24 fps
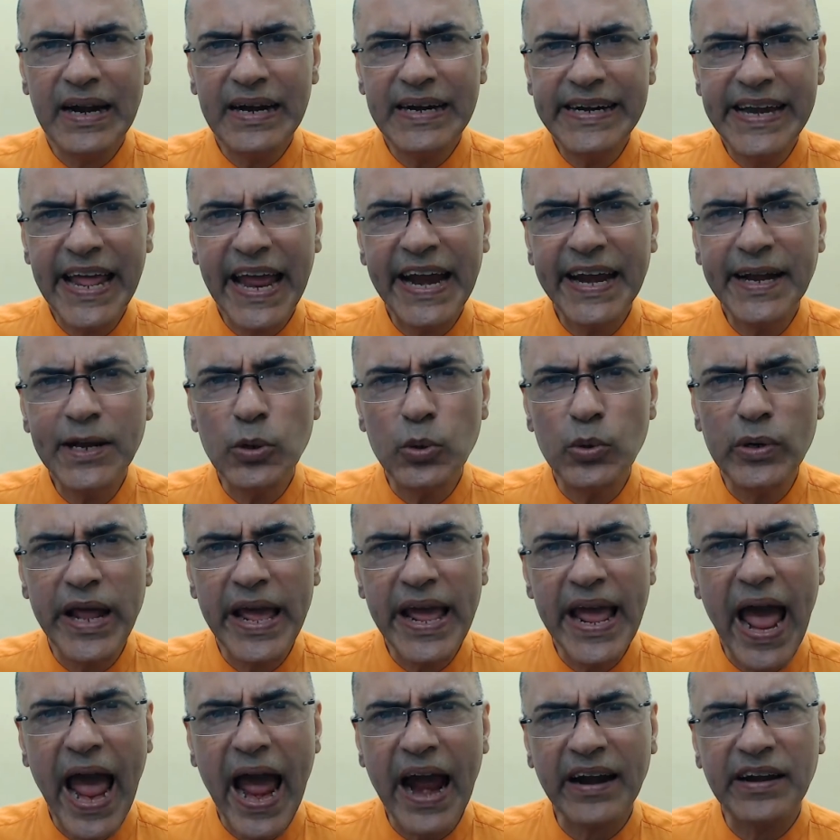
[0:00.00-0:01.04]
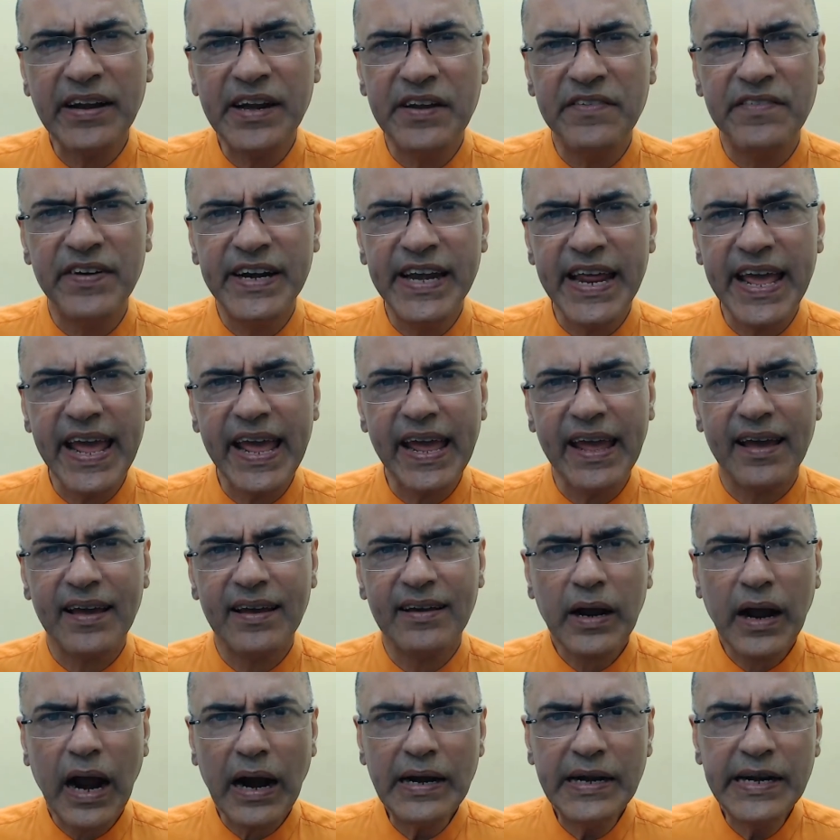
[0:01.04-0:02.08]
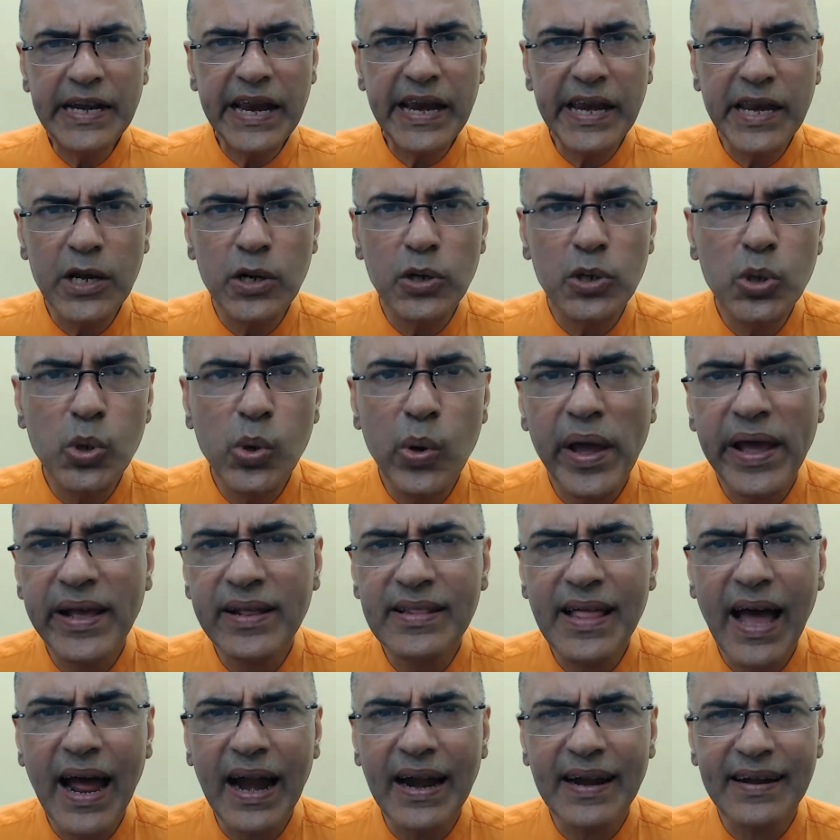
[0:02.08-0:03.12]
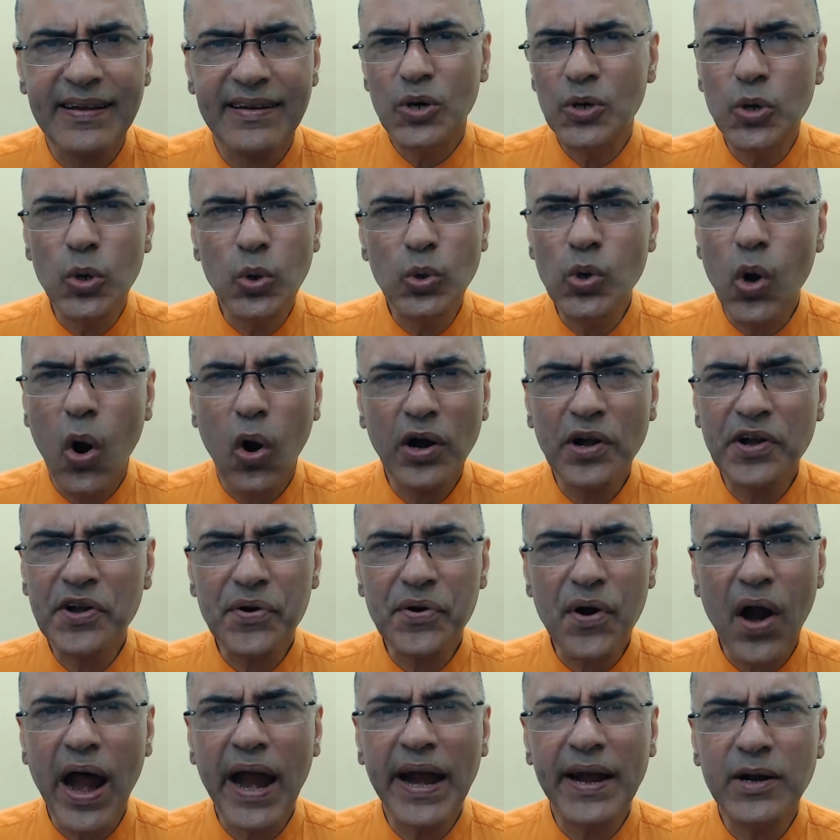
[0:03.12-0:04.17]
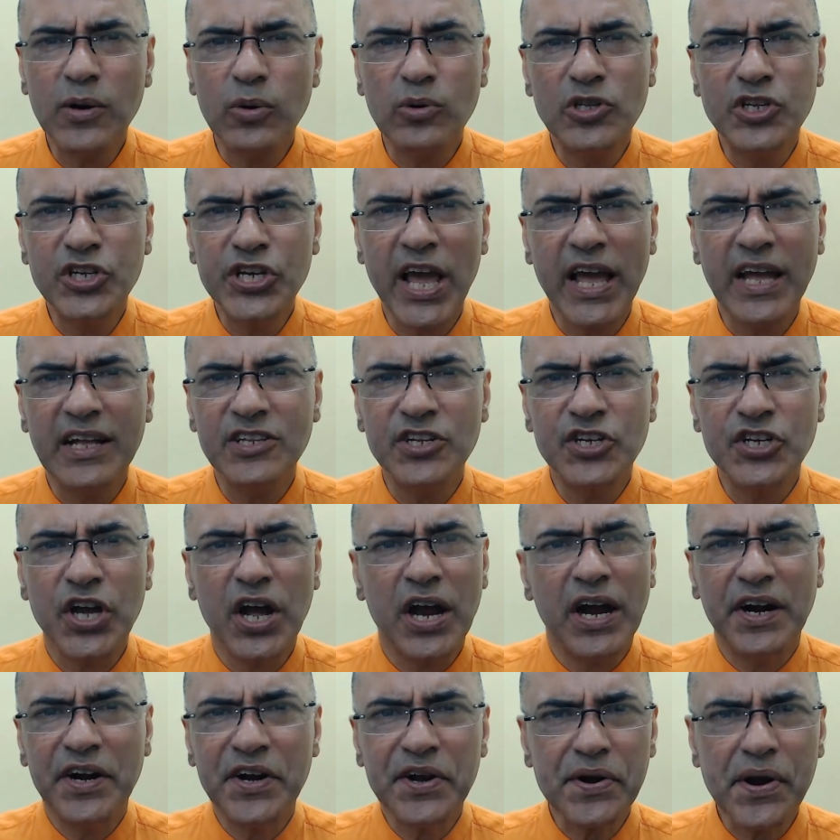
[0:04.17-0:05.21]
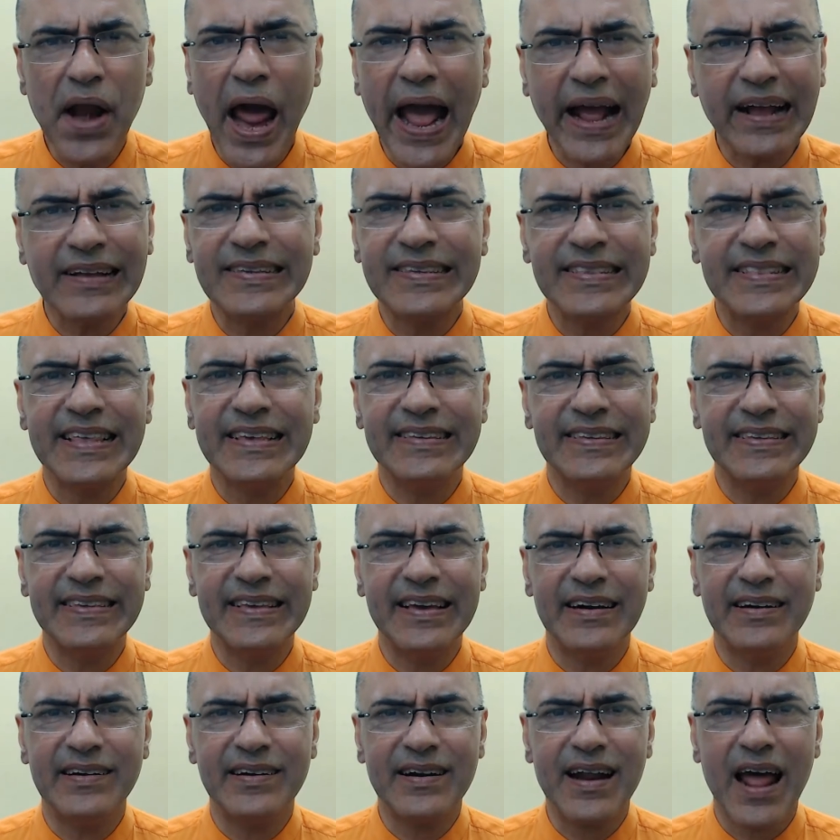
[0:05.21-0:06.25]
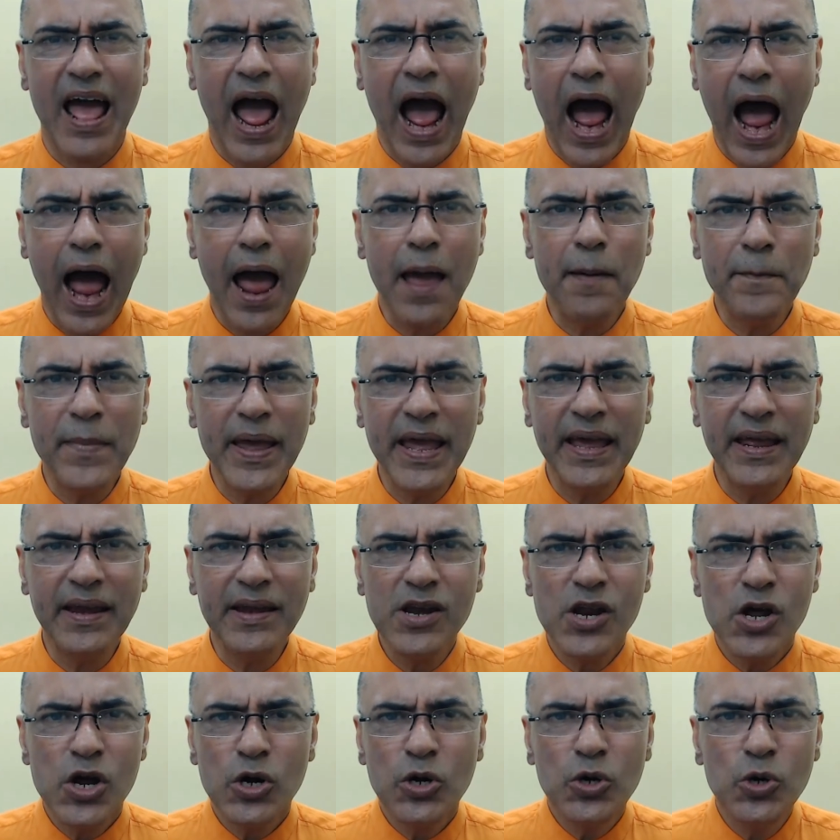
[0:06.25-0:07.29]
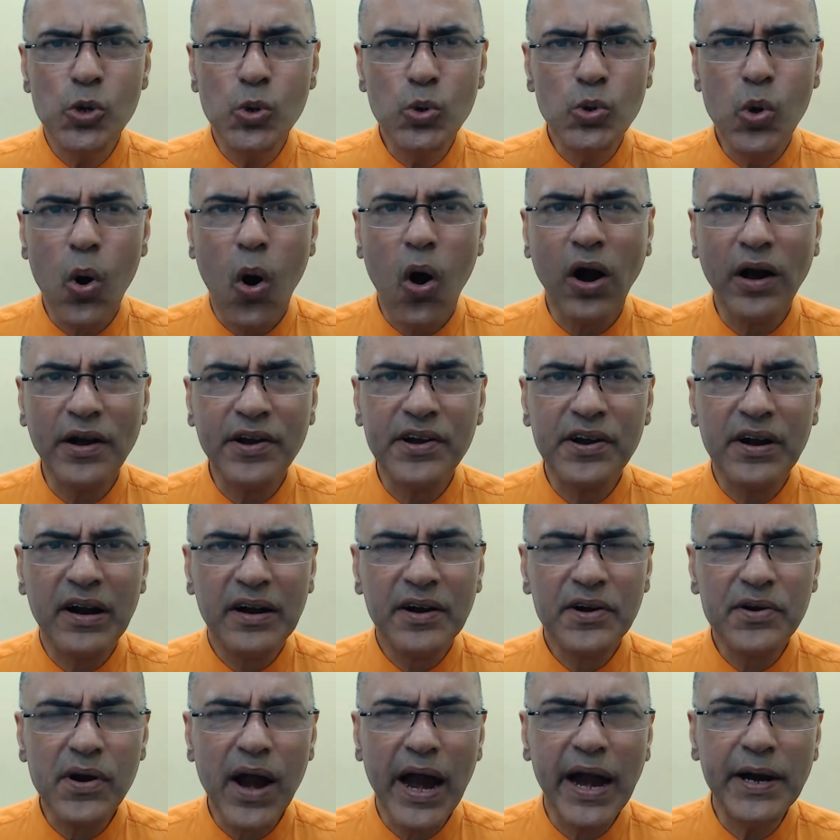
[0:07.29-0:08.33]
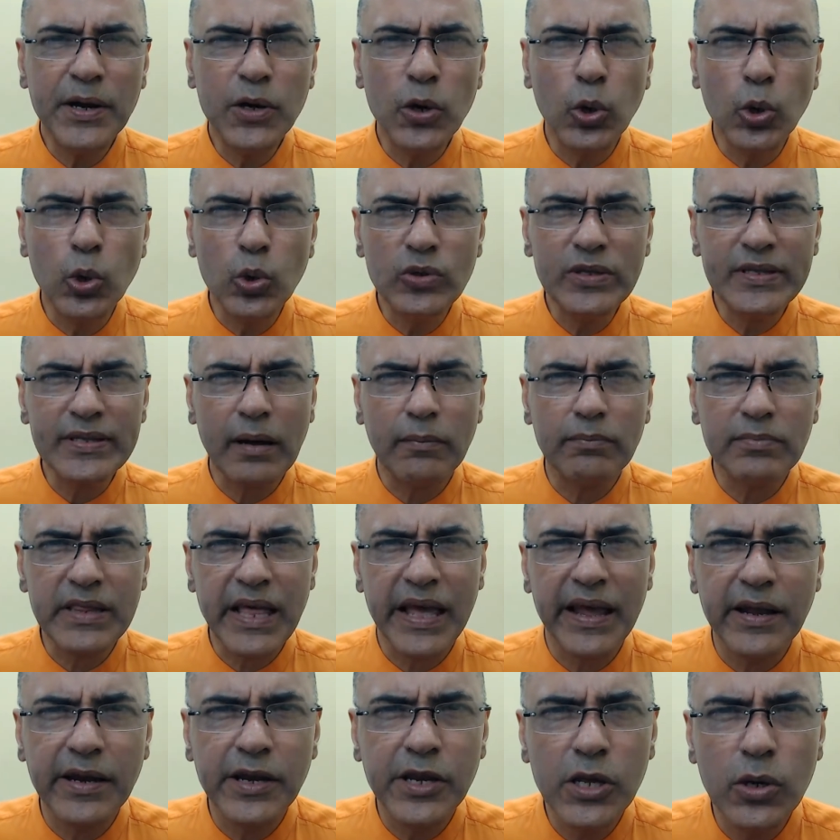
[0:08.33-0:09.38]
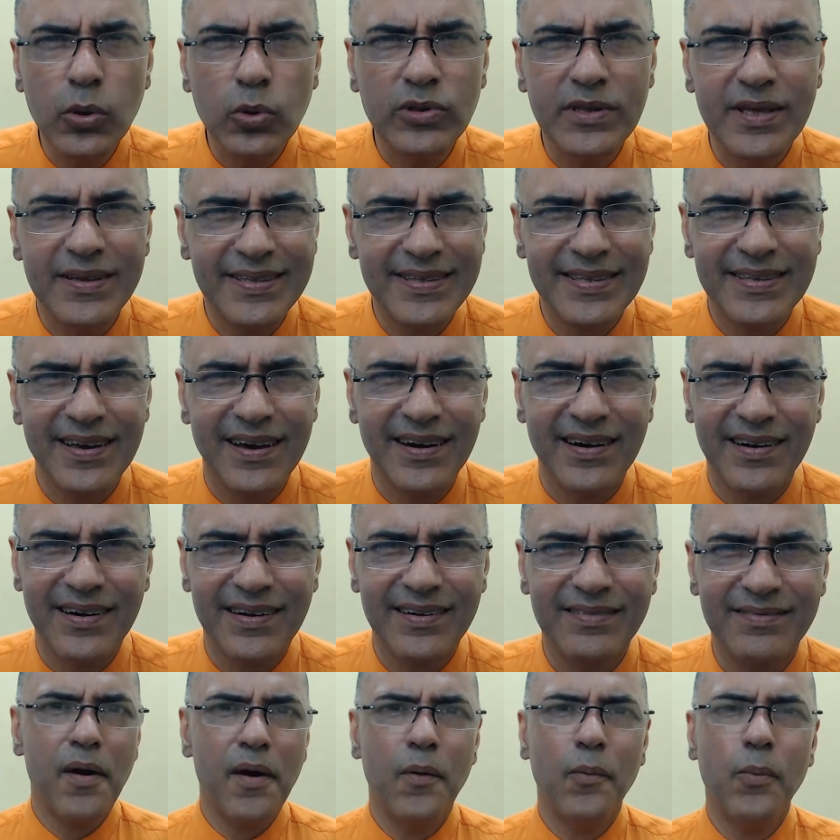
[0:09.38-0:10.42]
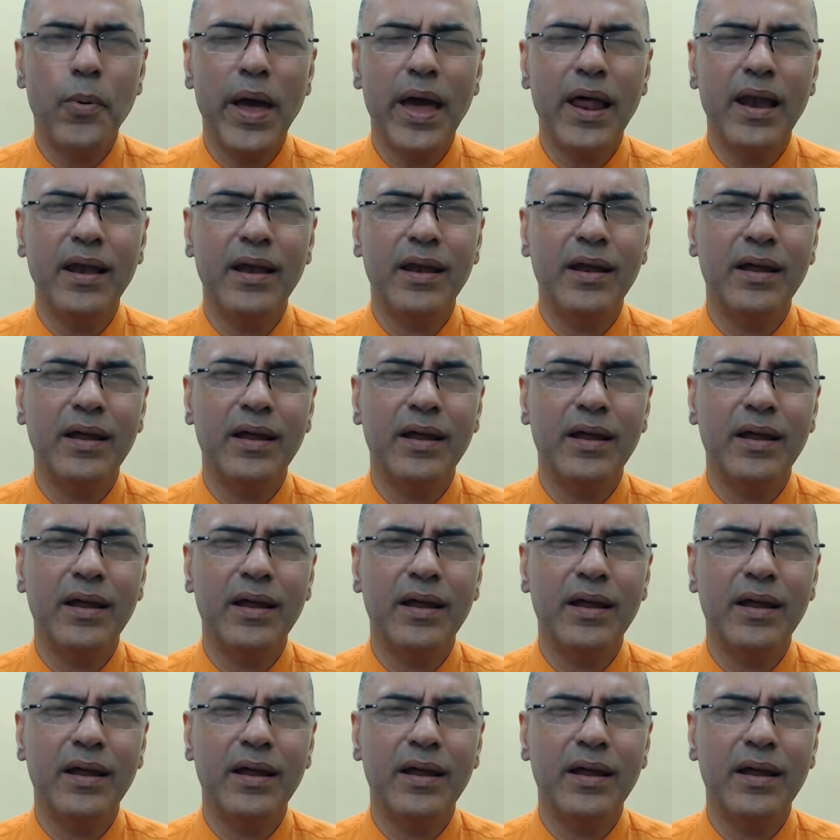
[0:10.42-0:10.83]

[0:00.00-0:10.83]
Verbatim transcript: day to day activity, continue doing that. Do not try to change tracks this year. I mean, do not try to do something new this year. Well,